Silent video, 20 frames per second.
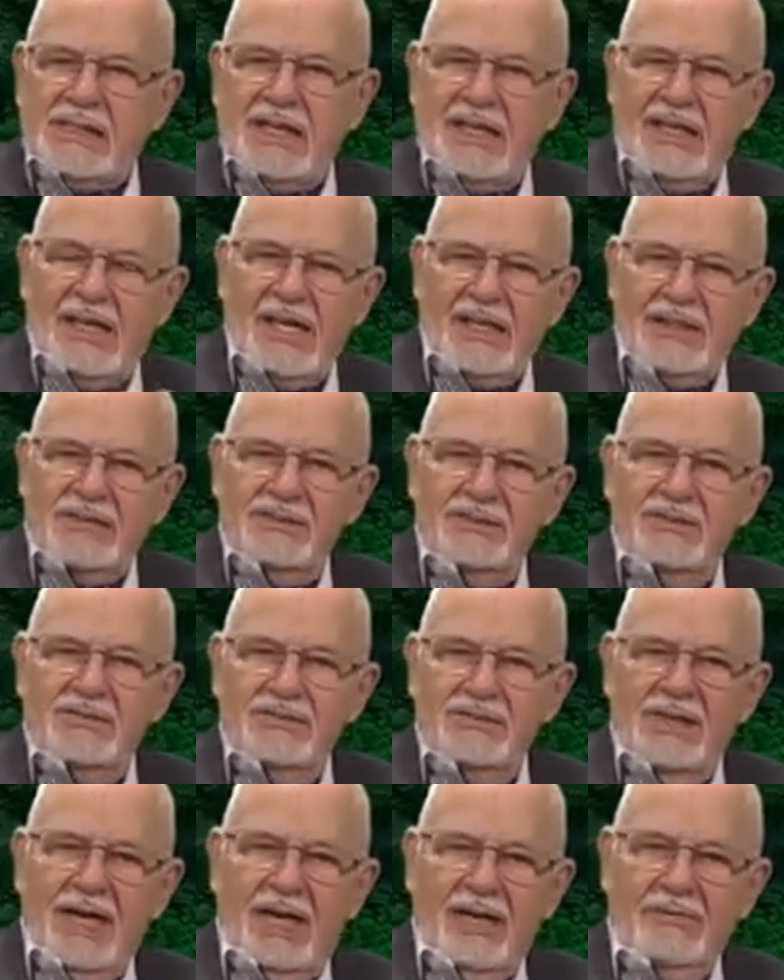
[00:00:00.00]
I'd like to
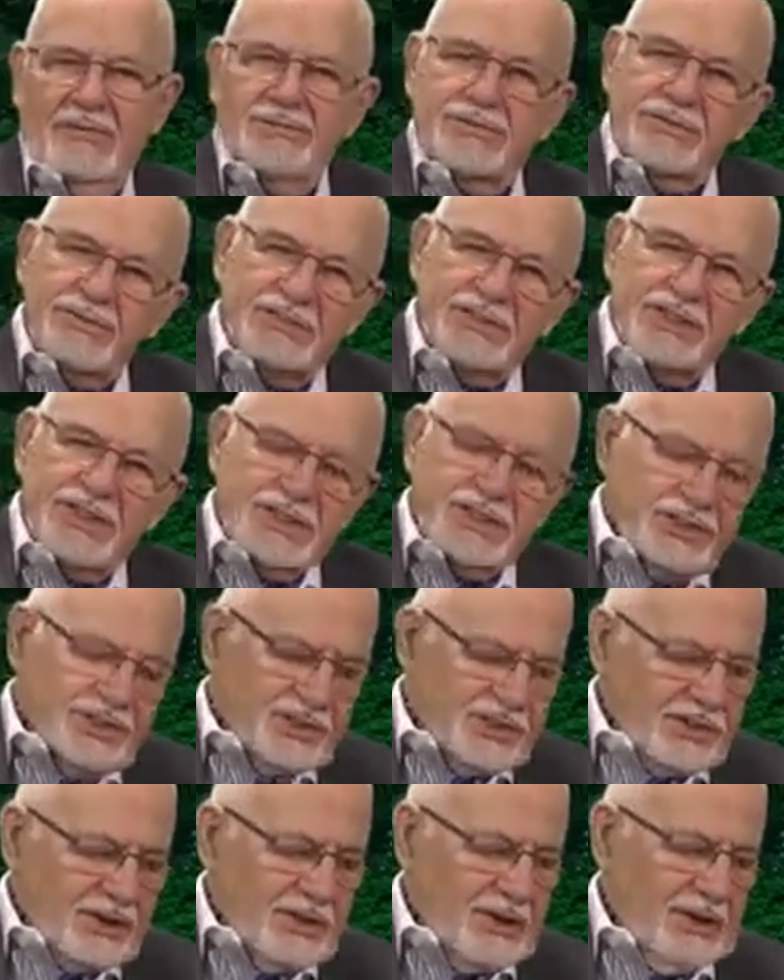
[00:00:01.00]
kind of just
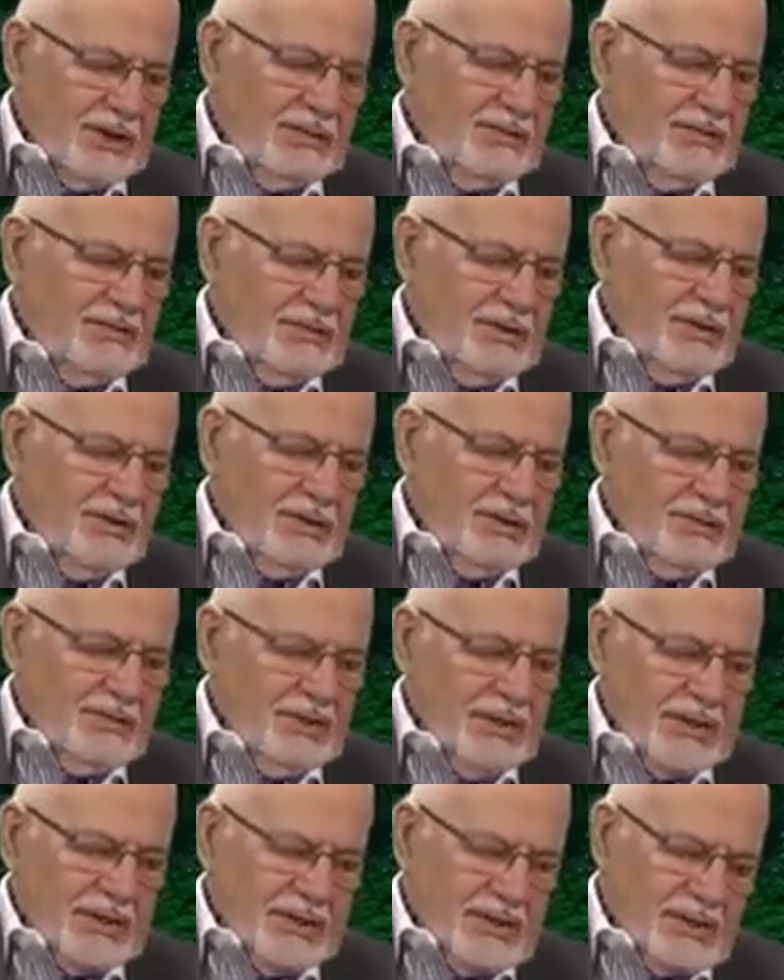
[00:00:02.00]
took a look
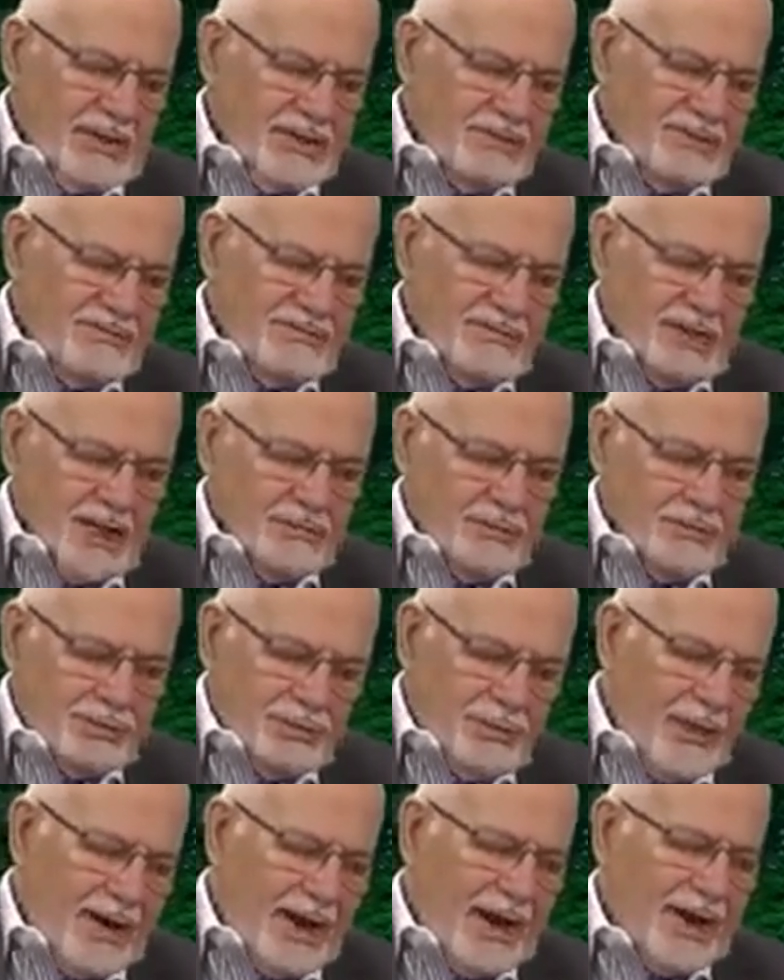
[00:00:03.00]
at
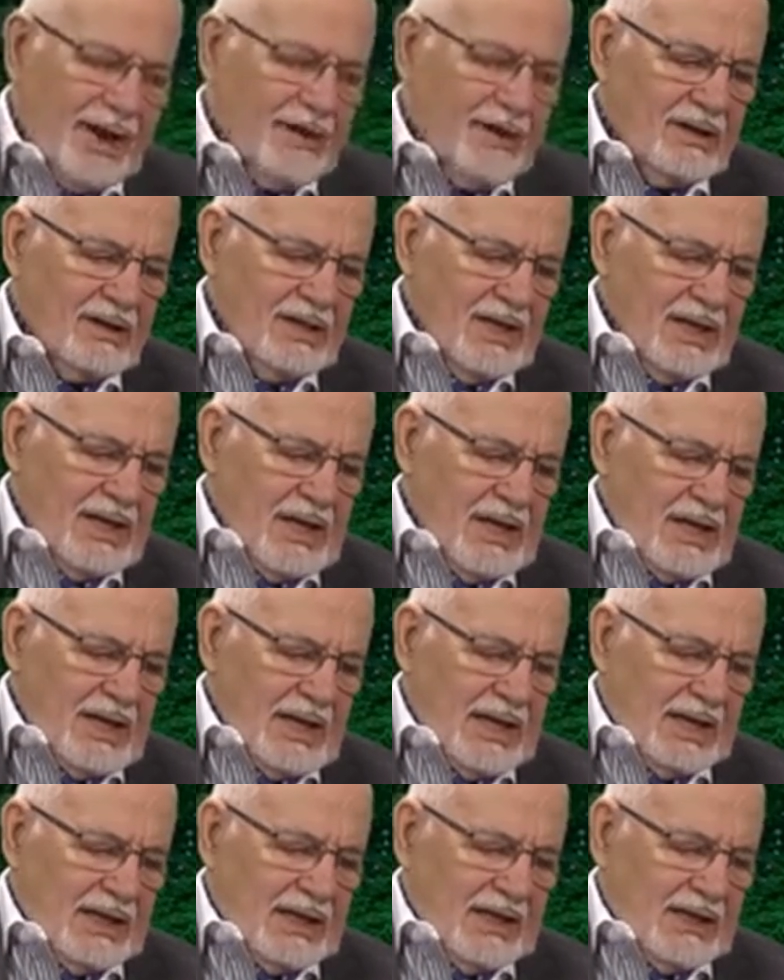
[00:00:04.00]
prayer
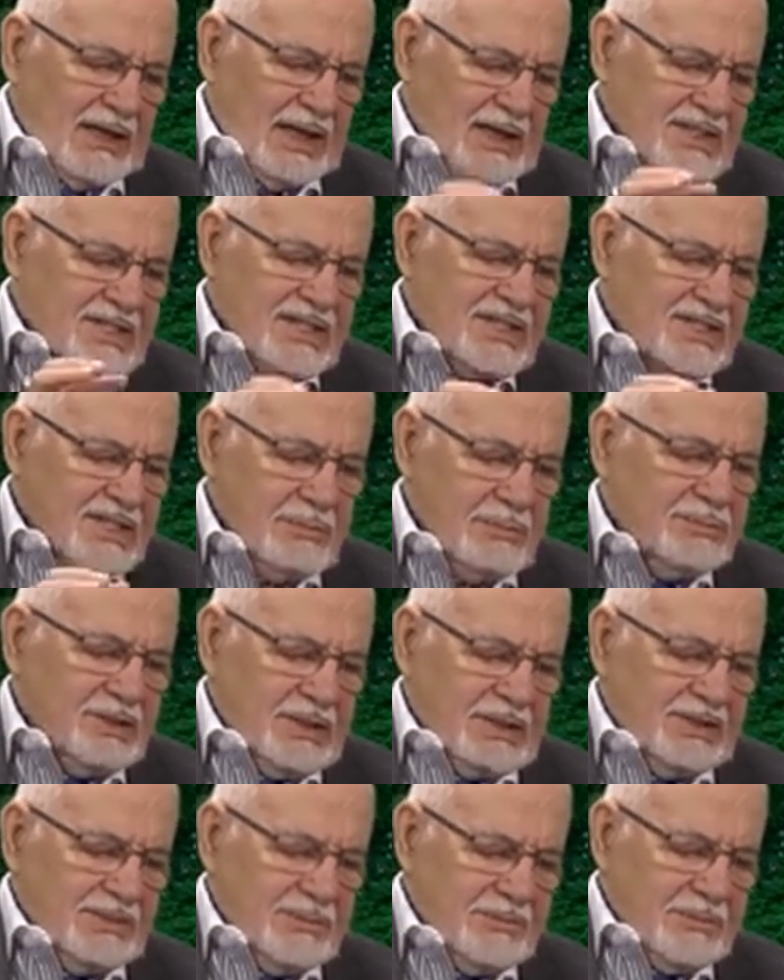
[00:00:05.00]
as a
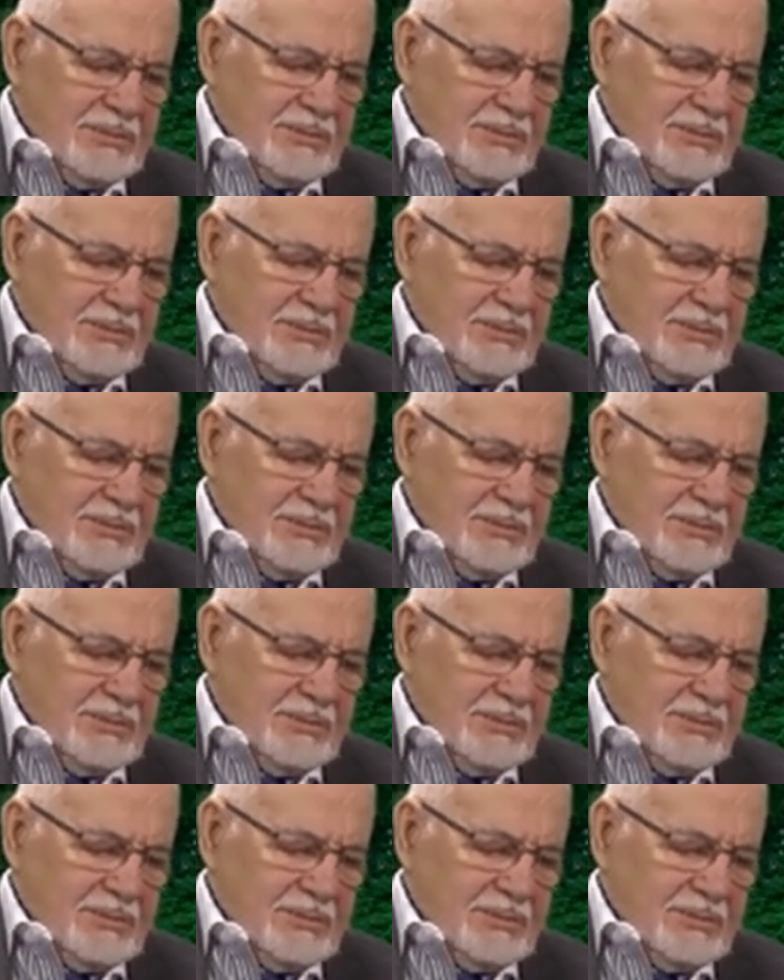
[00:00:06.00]
subject.